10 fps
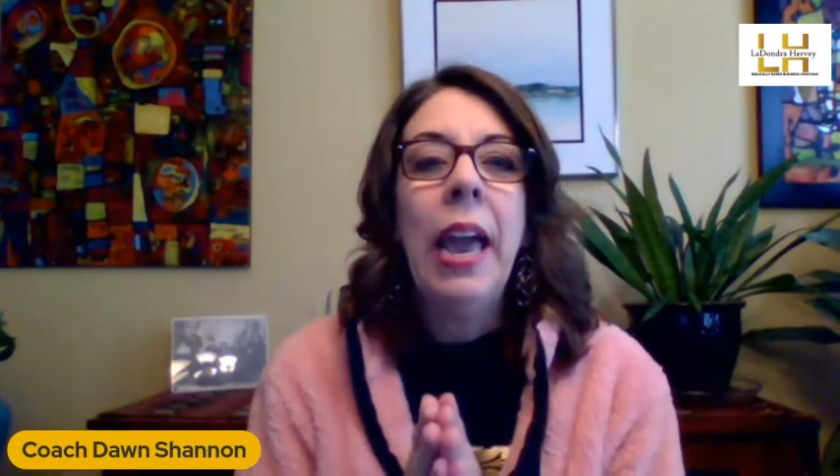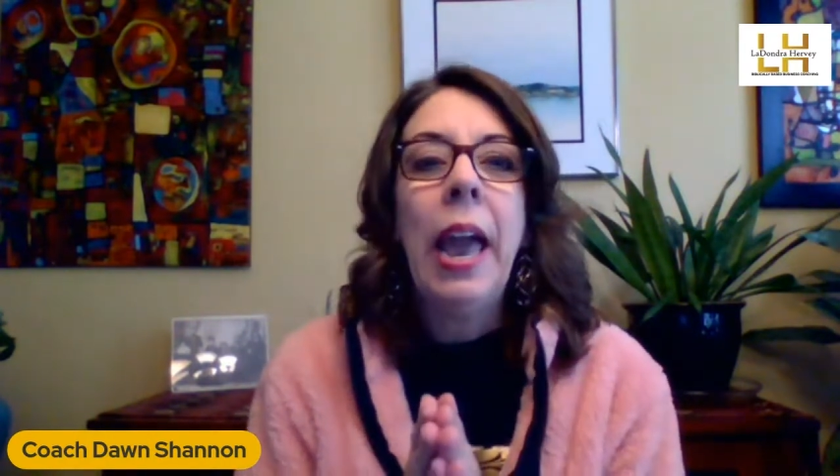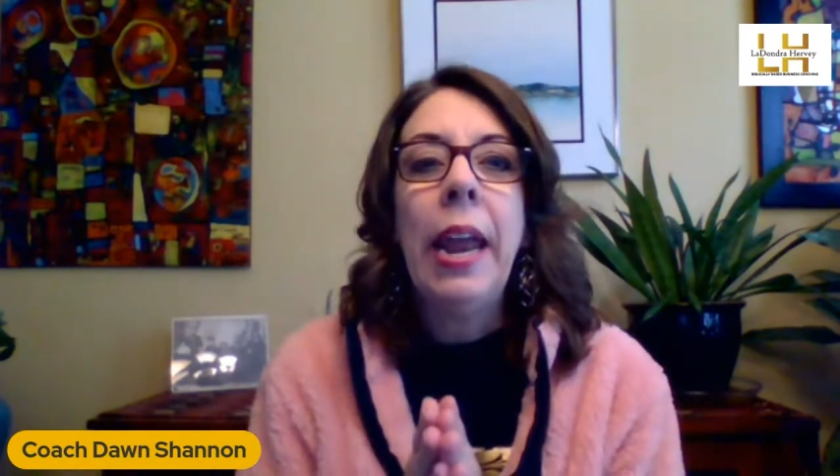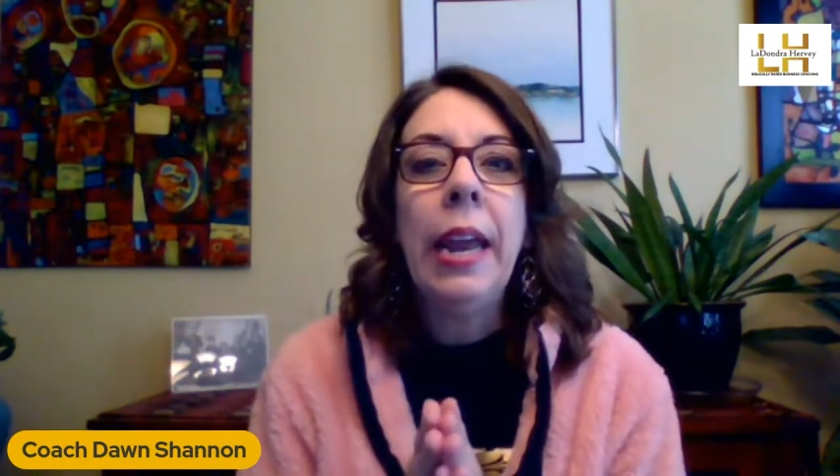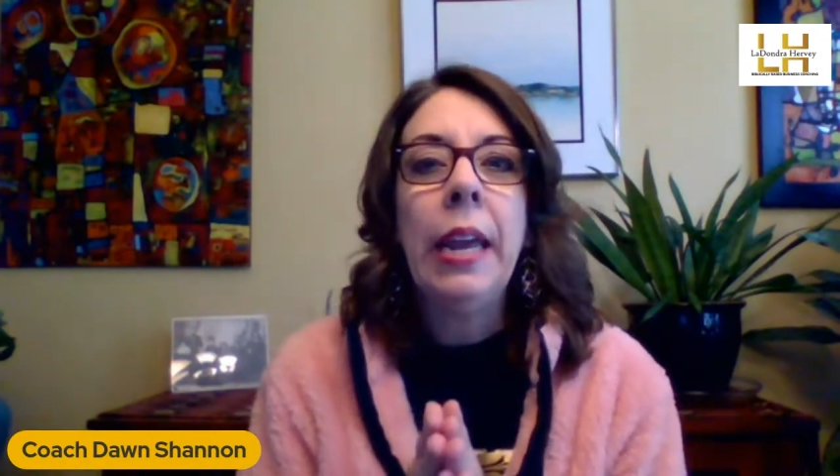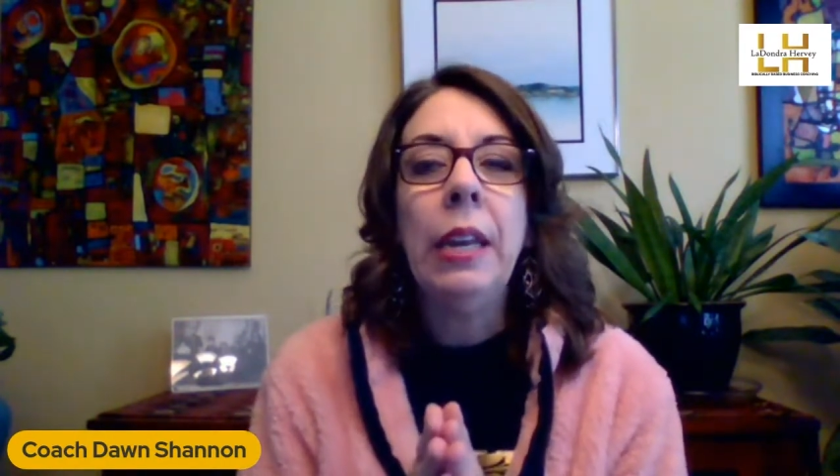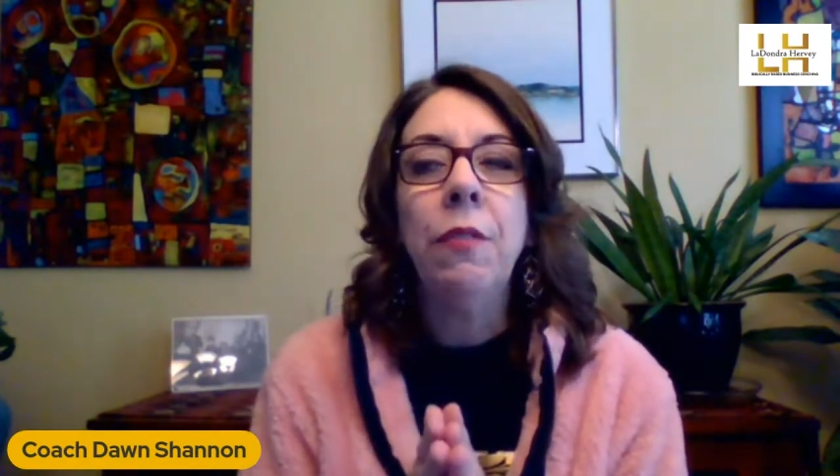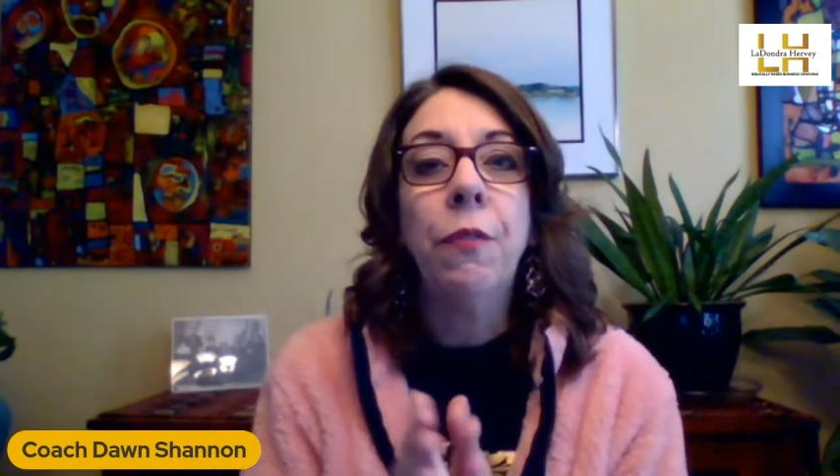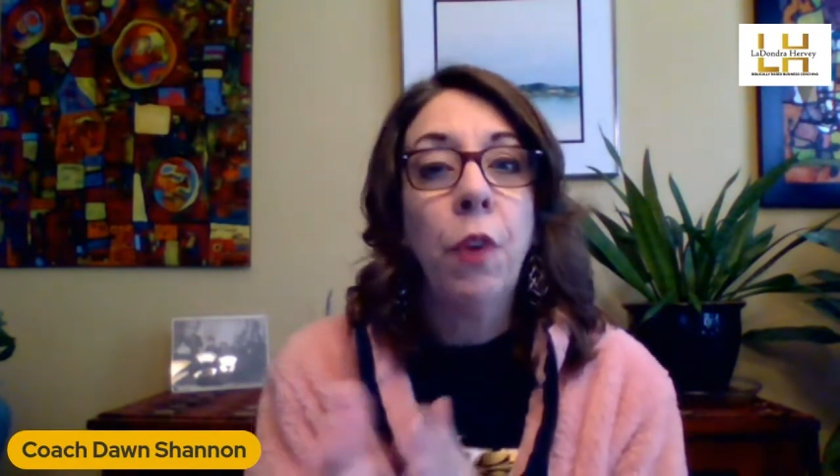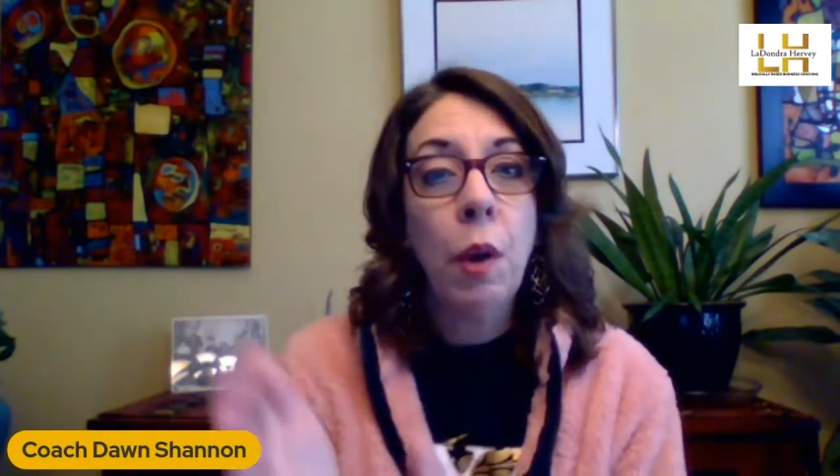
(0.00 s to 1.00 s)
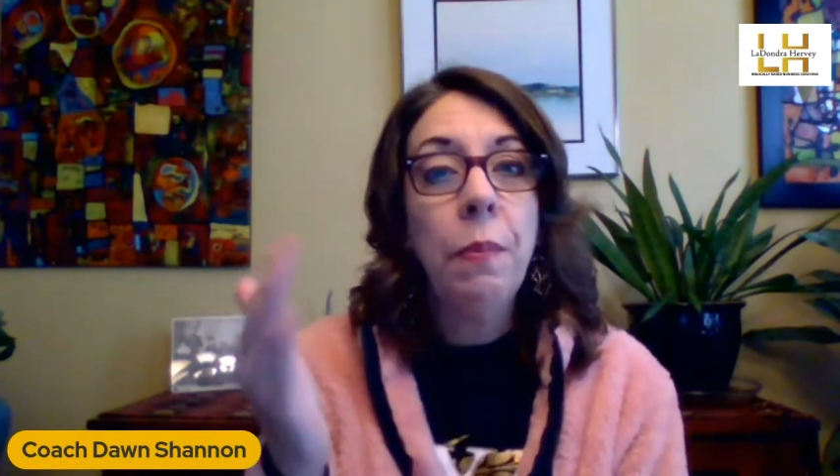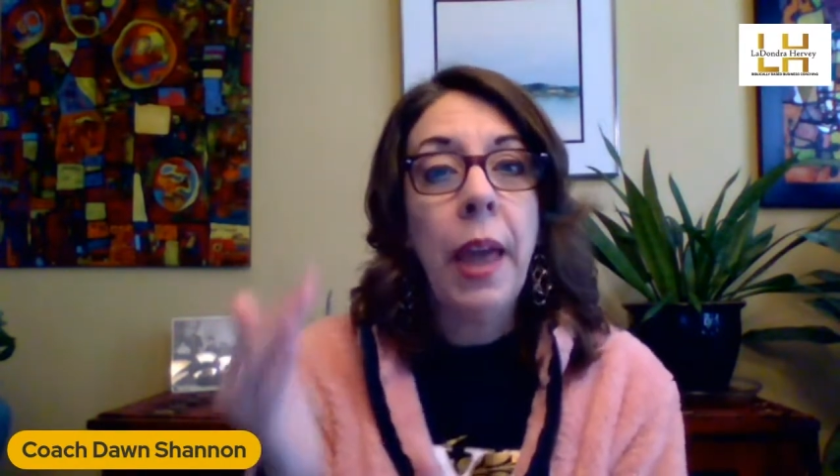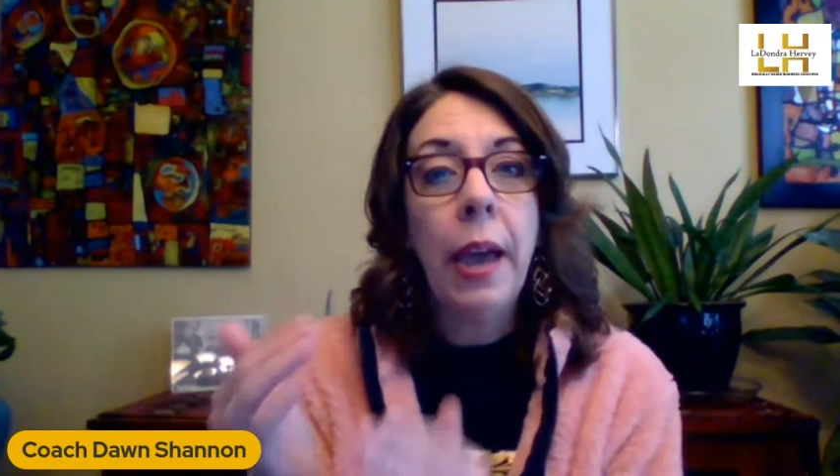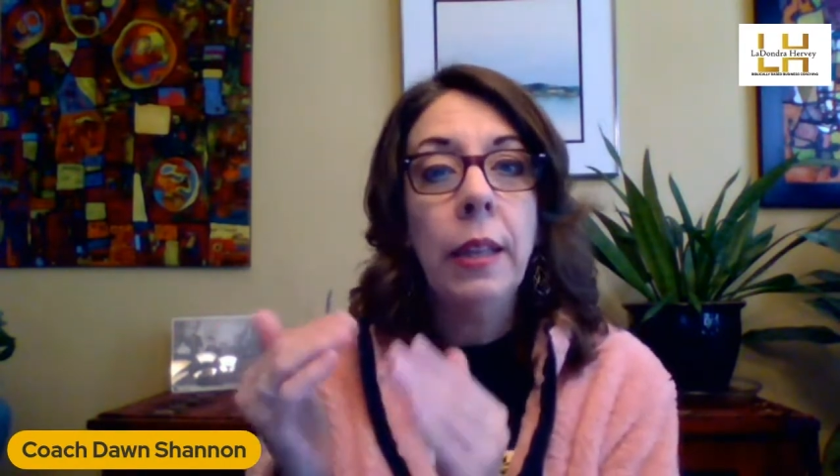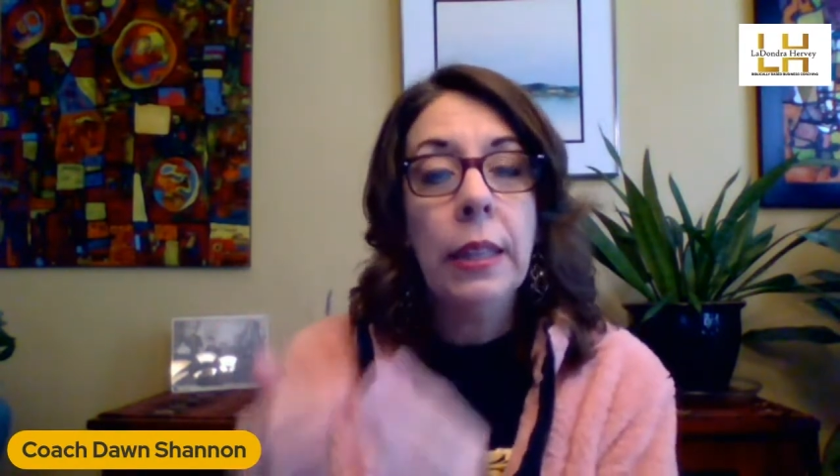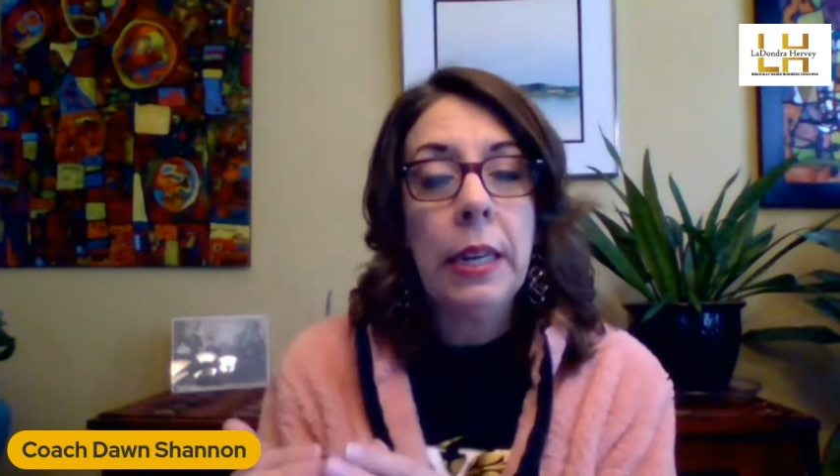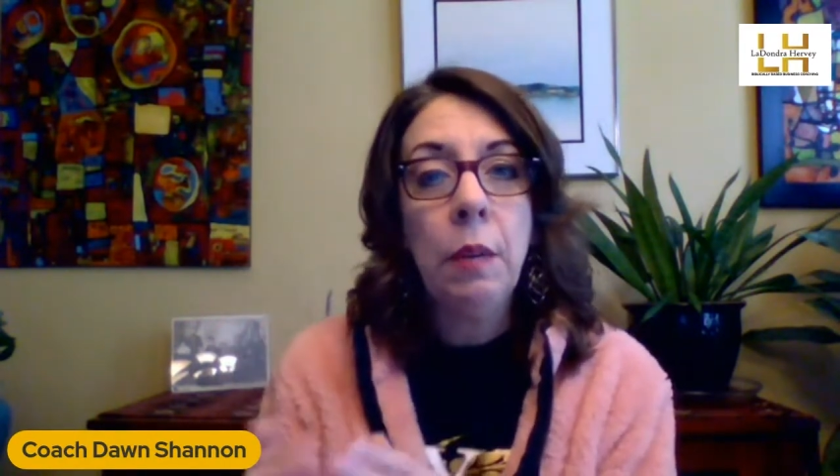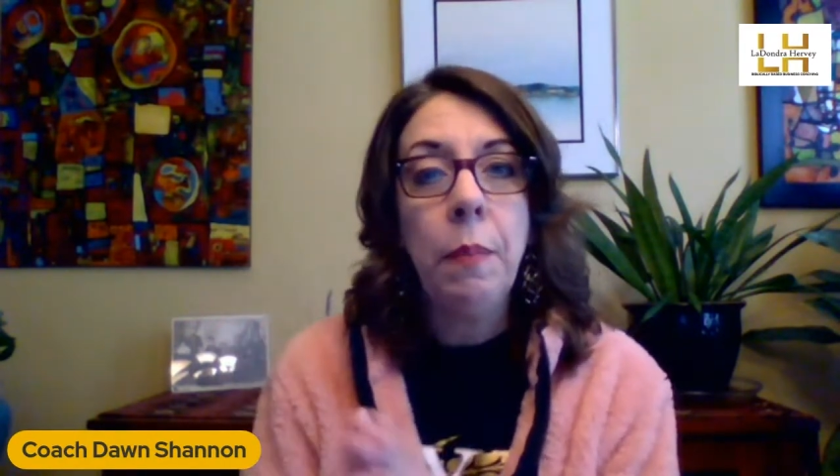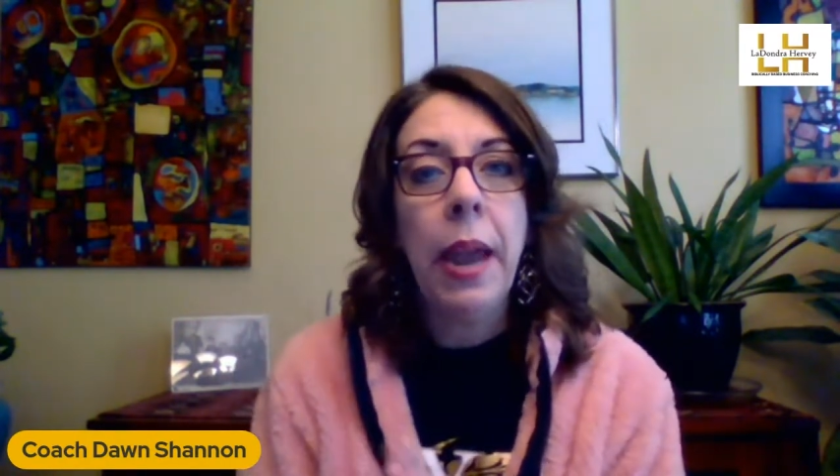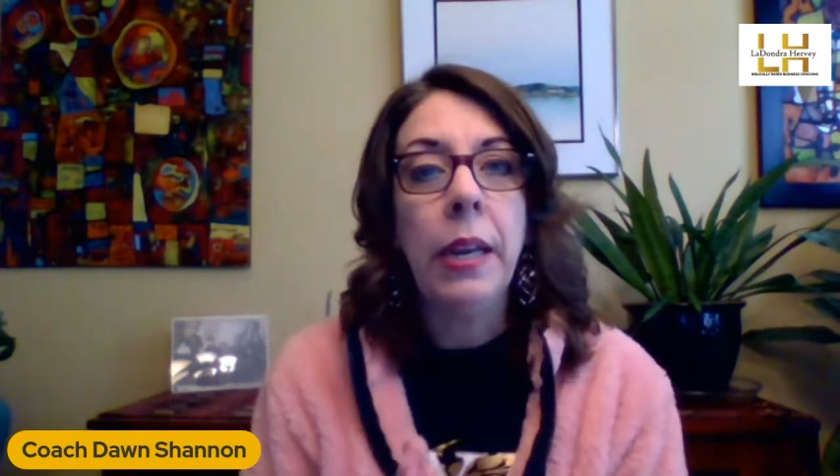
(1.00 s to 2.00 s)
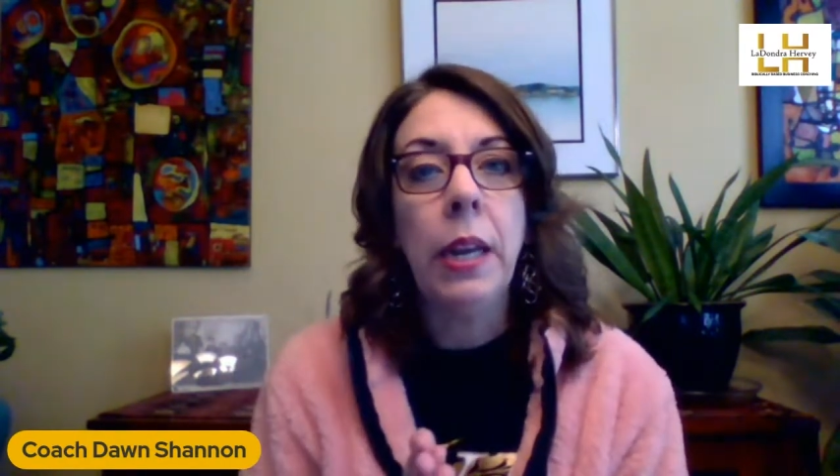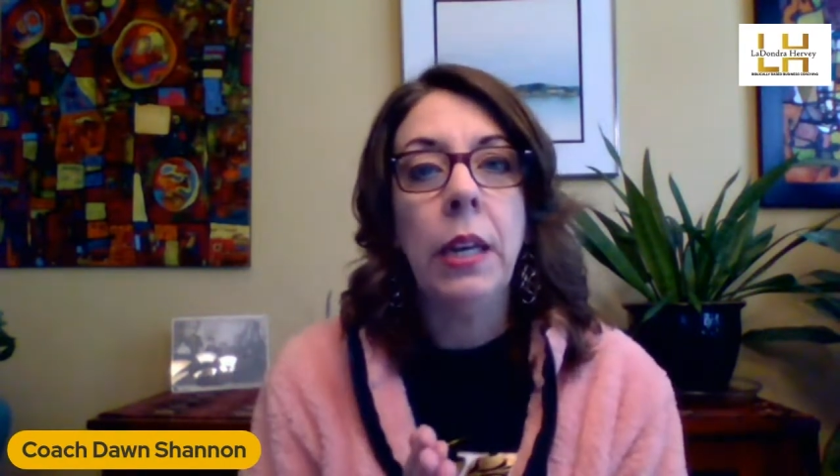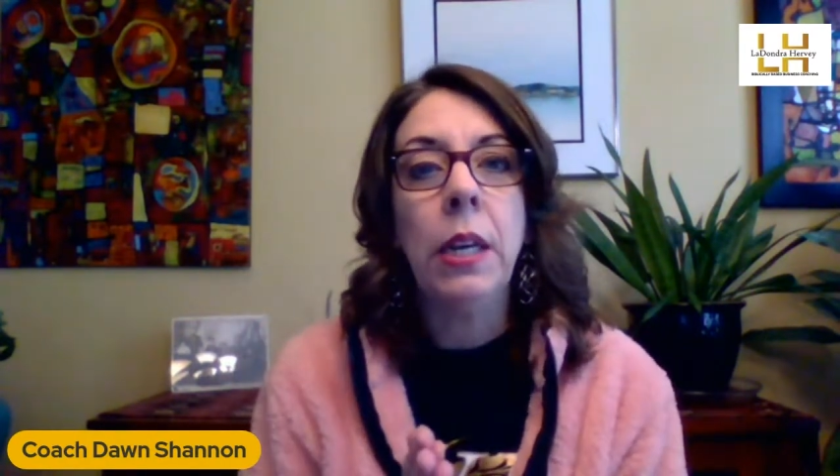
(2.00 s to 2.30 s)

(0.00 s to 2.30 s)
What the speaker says: And from that lead magnet,